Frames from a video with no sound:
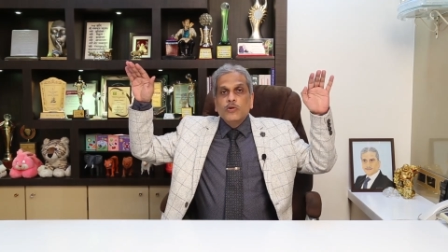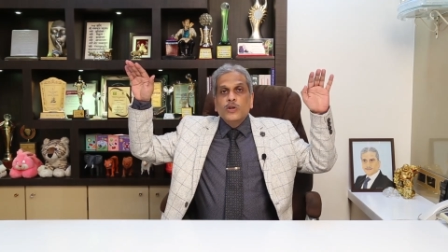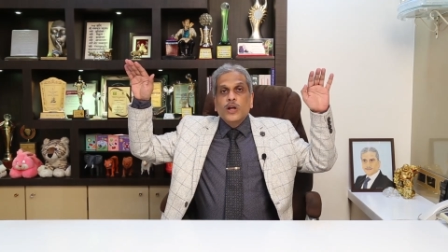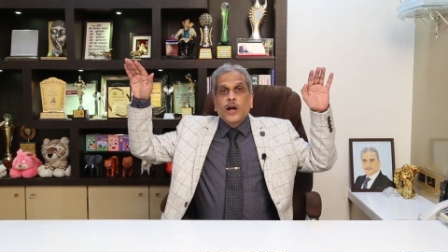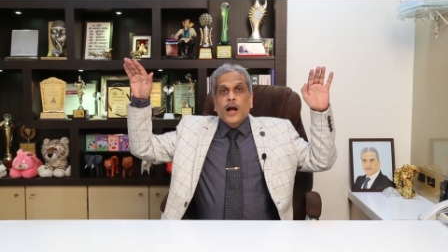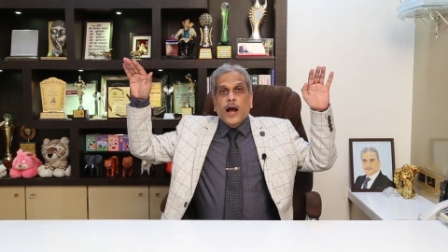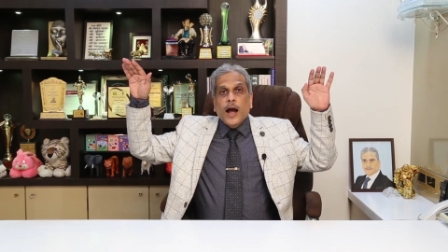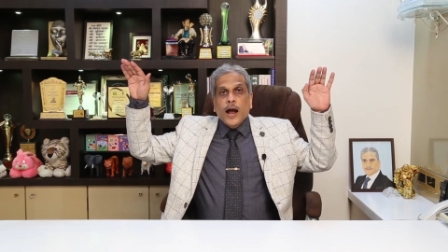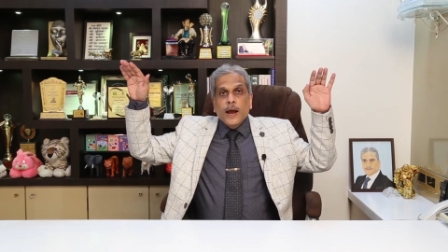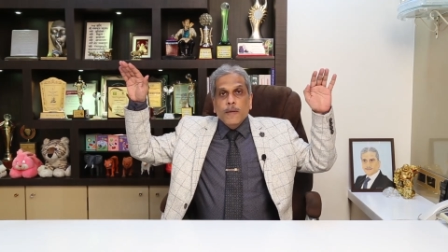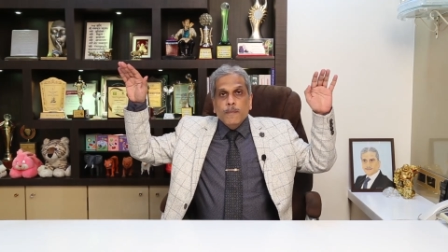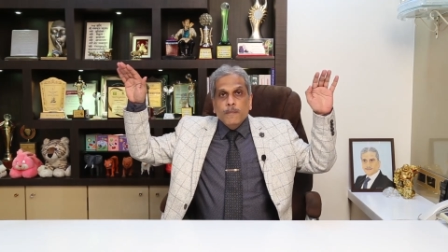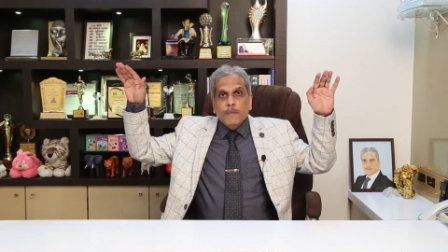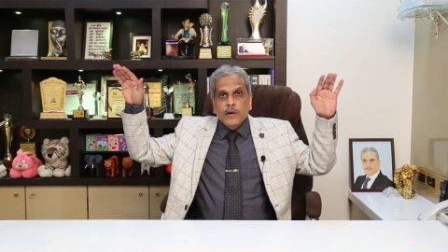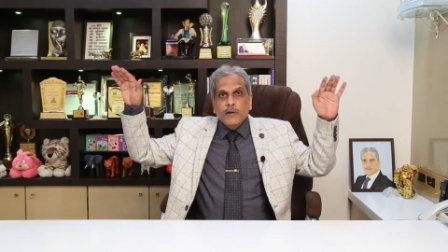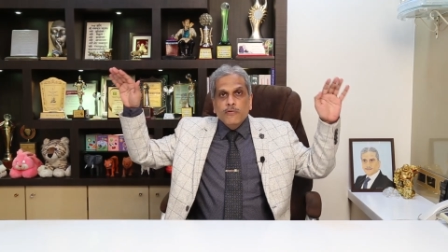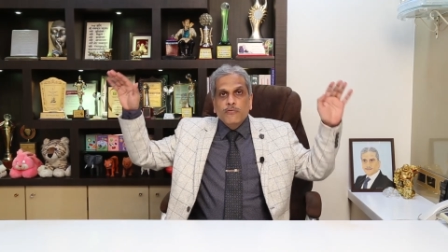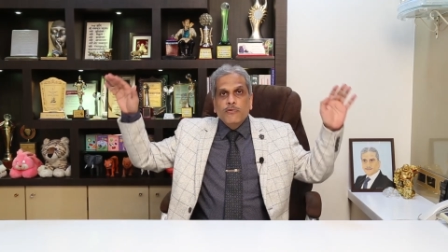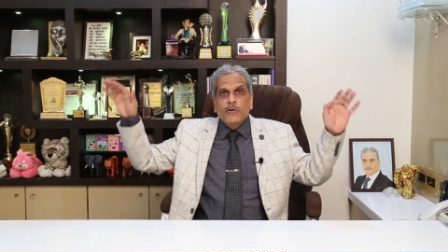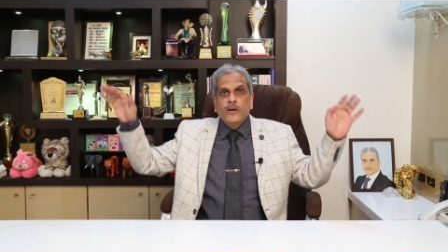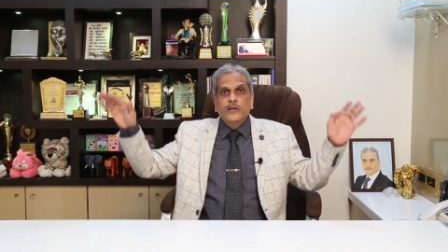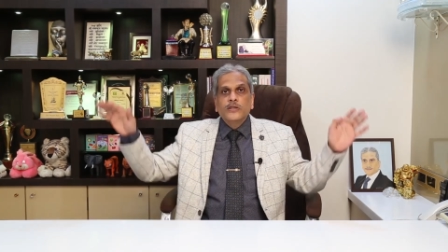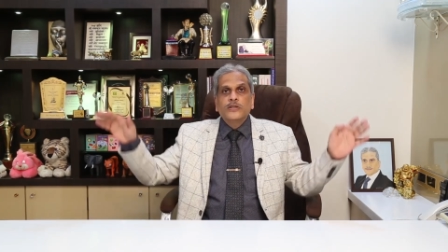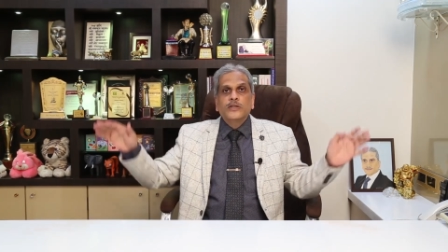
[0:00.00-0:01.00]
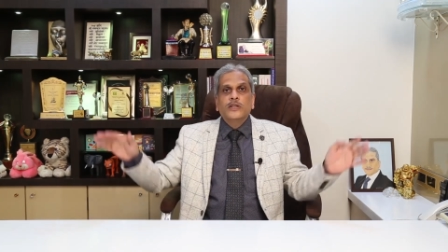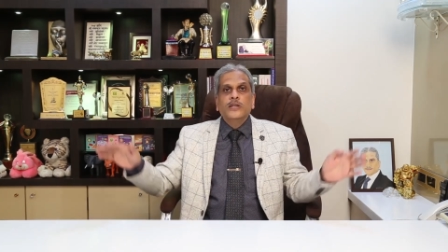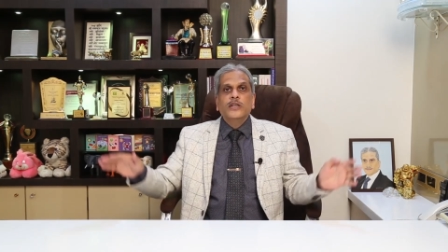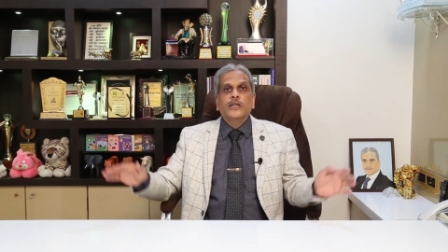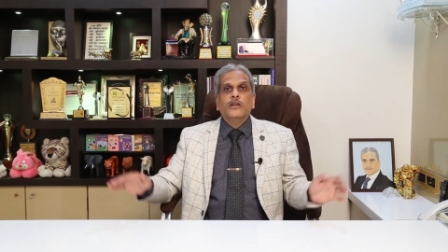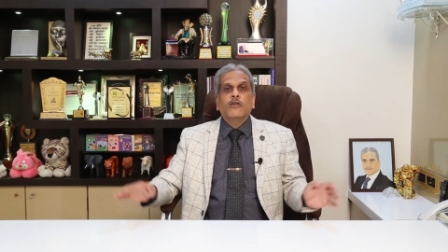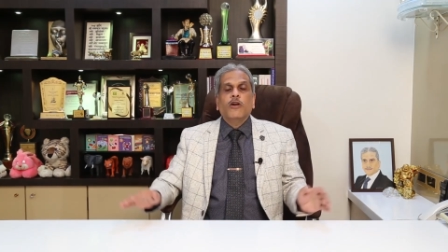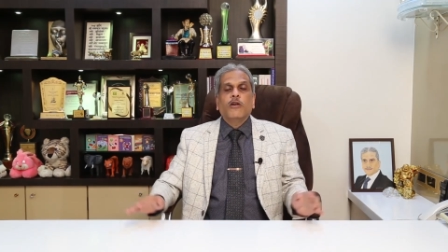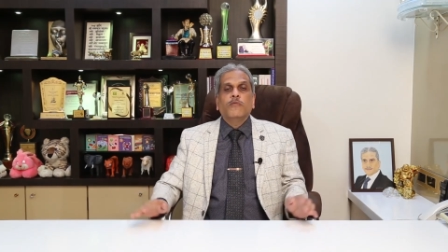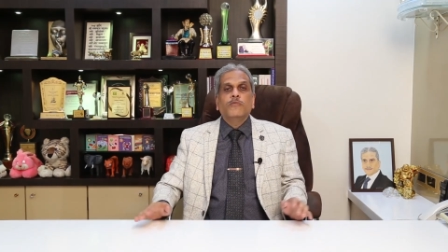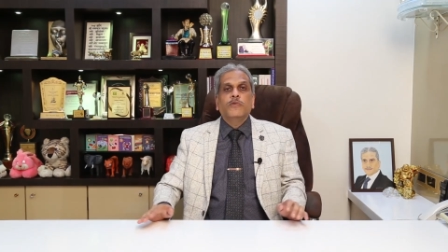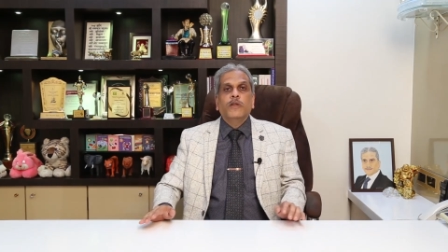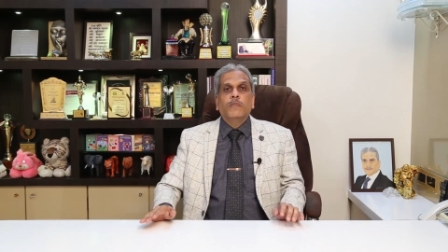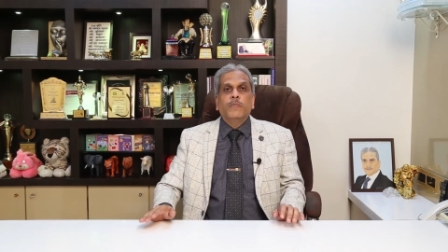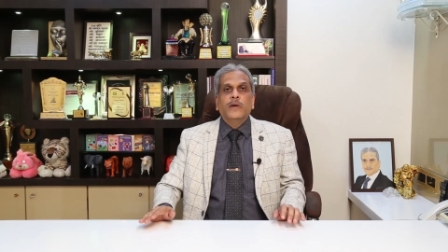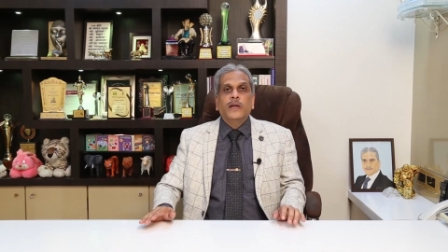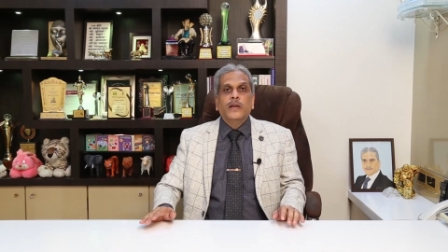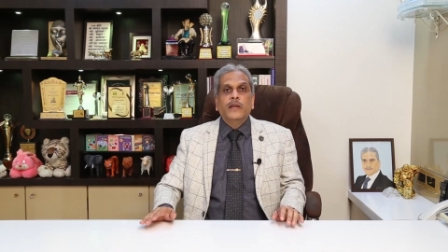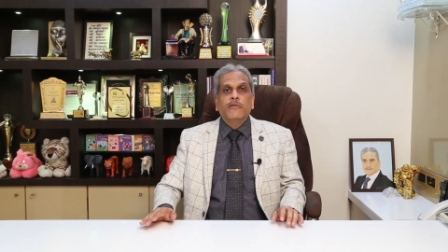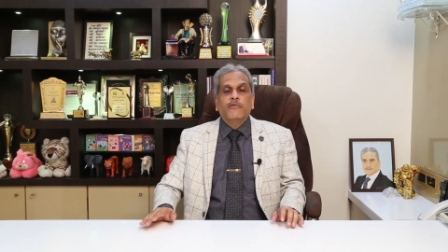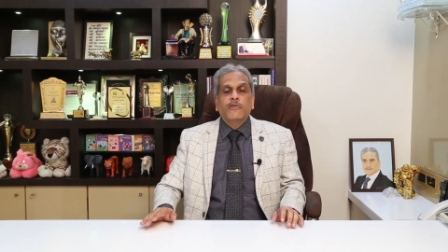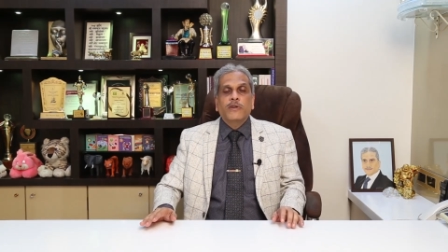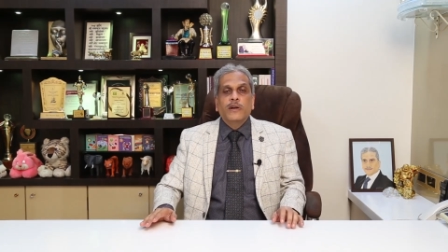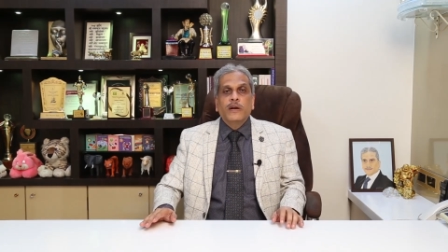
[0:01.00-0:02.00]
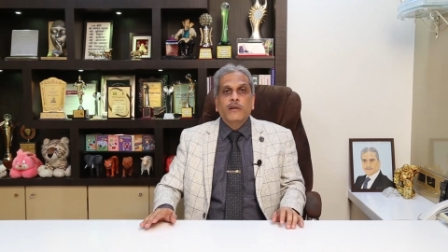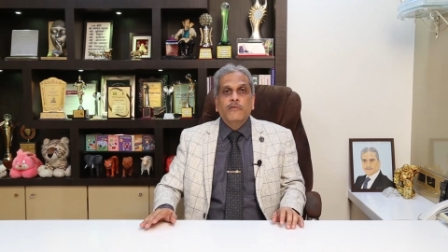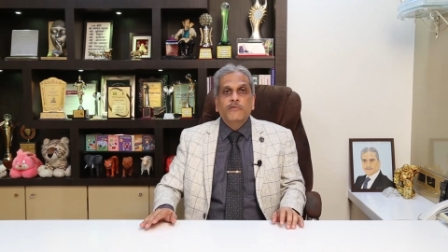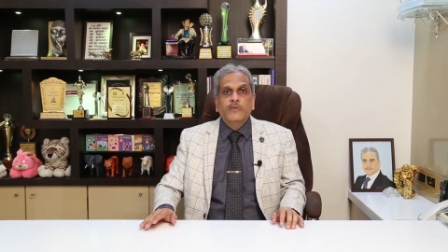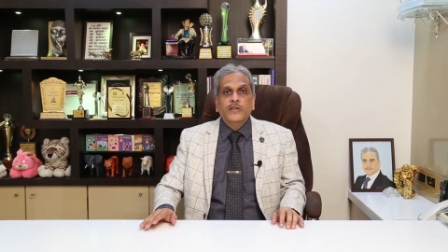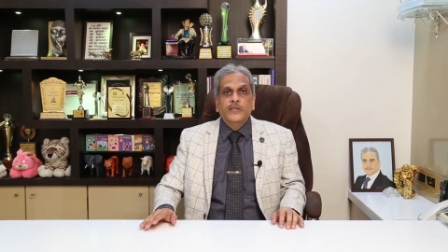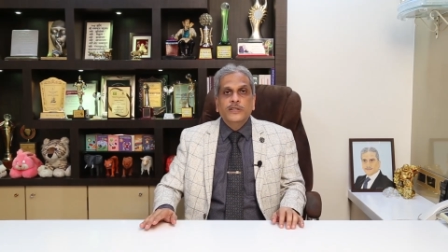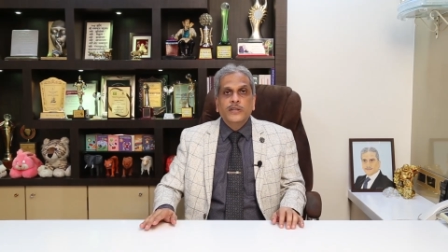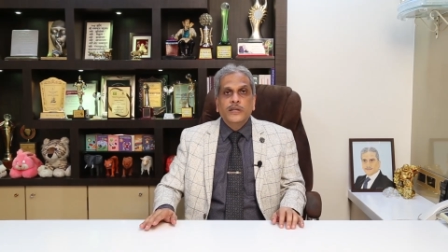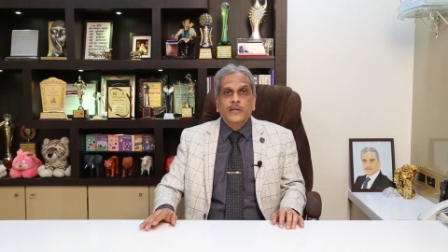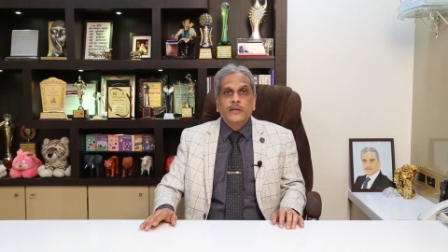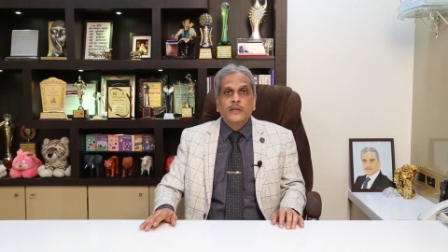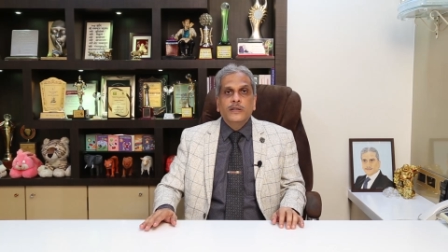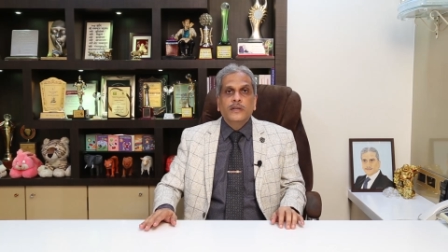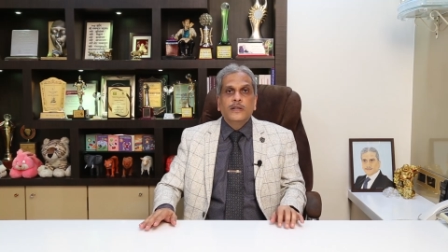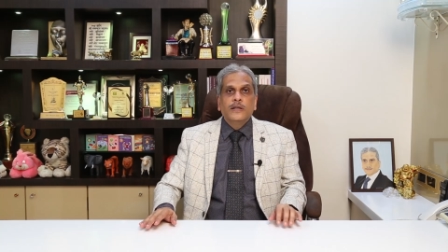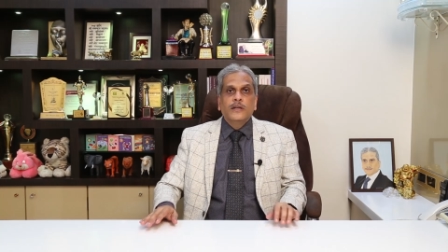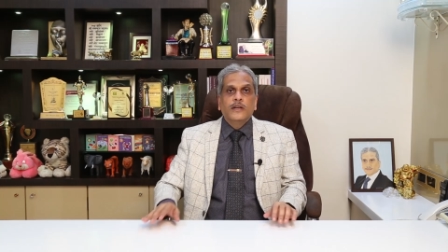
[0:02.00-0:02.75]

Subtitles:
the hyper functioning of the peripheral vision.